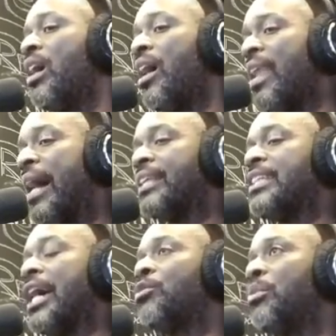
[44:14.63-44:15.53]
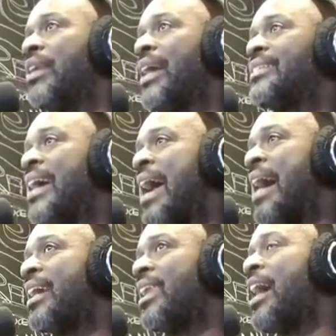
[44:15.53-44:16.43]
a lot of times we like to
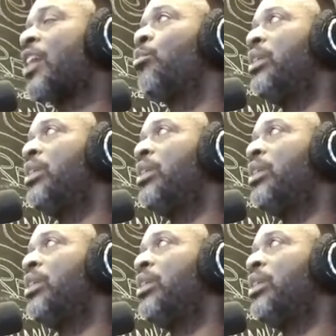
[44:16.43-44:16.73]
act like